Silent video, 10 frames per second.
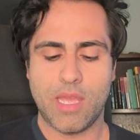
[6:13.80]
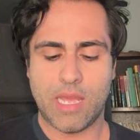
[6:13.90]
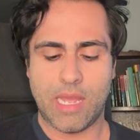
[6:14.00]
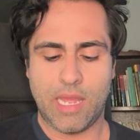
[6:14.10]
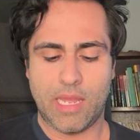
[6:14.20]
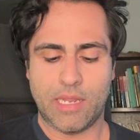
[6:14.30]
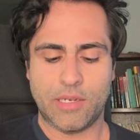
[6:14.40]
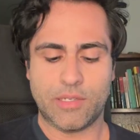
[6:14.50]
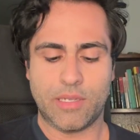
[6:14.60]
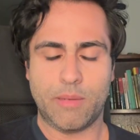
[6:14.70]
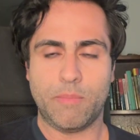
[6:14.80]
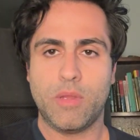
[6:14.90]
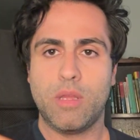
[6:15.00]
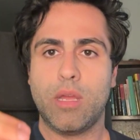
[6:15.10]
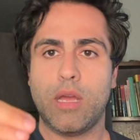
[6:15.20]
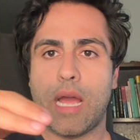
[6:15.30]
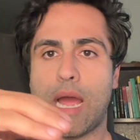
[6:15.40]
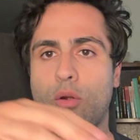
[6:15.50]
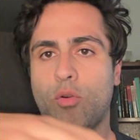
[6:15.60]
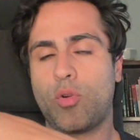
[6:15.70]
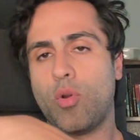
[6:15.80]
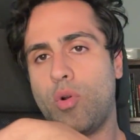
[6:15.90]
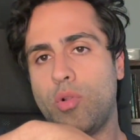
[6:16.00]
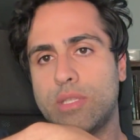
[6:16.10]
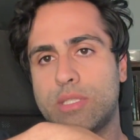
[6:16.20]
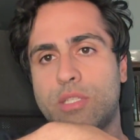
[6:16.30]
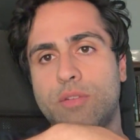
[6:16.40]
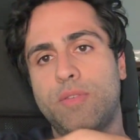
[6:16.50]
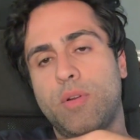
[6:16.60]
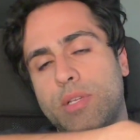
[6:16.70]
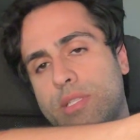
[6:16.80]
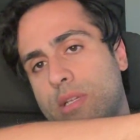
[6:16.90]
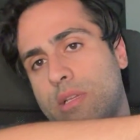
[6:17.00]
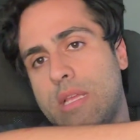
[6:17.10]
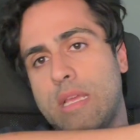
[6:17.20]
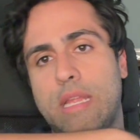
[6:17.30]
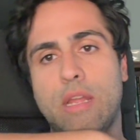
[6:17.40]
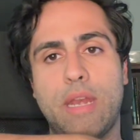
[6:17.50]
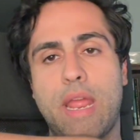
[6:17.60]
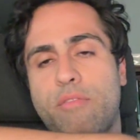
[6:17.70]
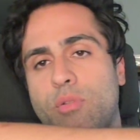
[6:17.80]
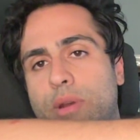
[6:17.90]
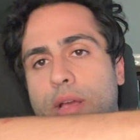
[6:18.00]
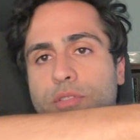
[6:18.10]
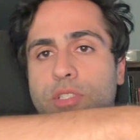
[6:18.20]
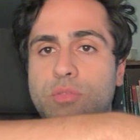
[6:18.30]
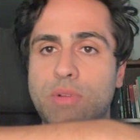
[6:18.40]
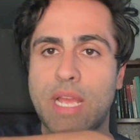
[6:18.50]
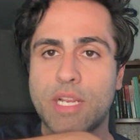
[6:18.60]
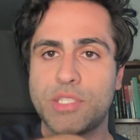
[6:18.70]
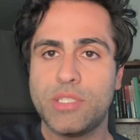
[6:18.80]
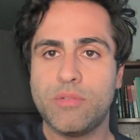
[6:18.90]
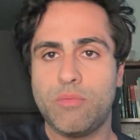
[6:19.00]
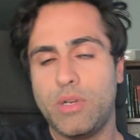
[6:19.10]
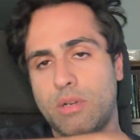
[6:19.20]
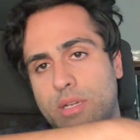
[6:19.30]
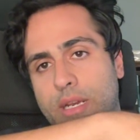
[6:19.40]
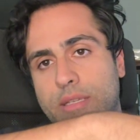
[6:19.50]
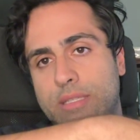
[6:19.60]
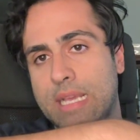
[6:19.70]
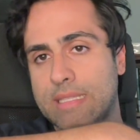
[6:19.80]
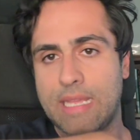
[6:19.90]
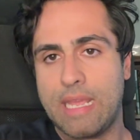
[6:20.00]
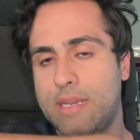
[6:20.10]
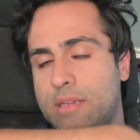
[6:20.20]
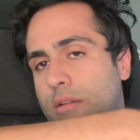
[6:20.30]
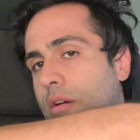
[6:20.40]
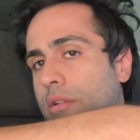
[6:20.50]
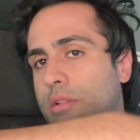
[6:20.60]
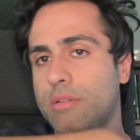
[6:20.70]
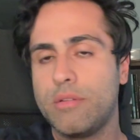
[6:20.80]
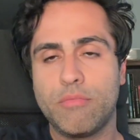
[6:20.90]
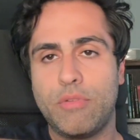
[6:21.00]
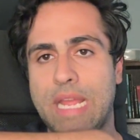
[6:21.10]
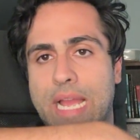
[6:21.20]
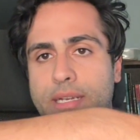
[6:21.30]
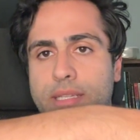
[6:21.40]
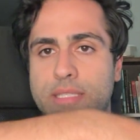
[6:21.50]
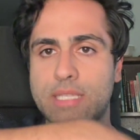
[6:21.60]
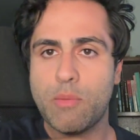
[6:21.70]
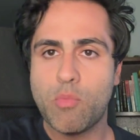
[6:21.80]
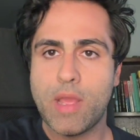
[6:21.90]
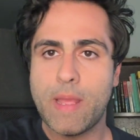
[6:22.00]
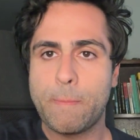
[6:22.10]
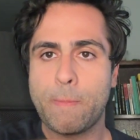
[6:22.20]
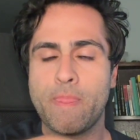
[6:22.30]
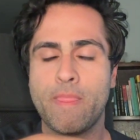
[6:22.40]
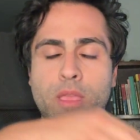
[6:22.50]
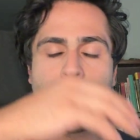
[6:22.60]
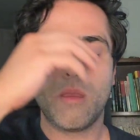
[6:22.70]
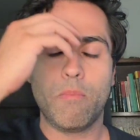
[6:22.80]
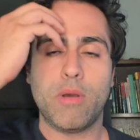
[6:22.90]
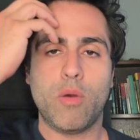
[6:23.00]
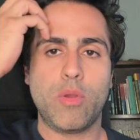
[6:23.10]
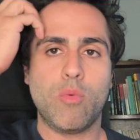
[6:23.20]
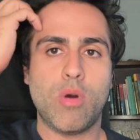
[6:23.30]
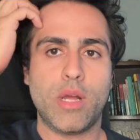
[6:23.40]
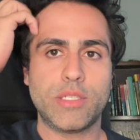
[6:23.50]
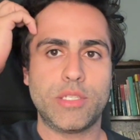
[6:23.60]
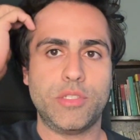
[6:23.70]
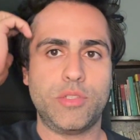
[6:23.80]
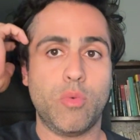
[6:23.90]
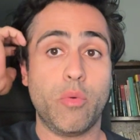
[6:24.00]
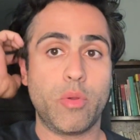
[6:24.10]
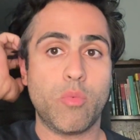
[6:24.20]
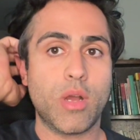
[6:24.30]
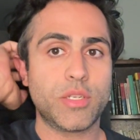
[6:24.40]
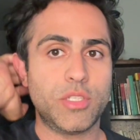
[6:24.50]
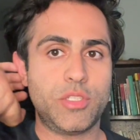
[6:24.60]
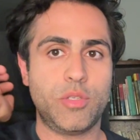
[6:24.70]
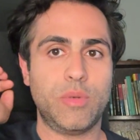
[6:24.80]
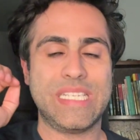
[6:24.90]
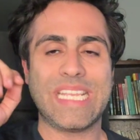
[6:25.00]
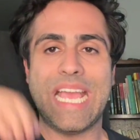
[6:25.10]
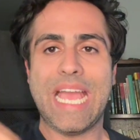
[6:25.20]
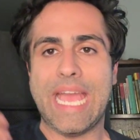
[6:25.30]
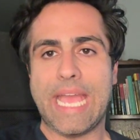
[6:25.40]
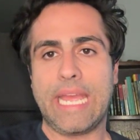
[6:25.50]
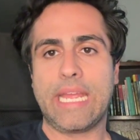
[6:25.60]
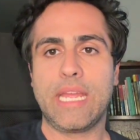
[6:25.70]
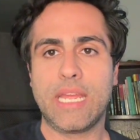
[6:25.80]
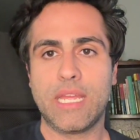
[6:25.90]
And our goal isn't to focus in on everyone else's reaction. We're gonna yes and all react in the same way, but what we want to do is egg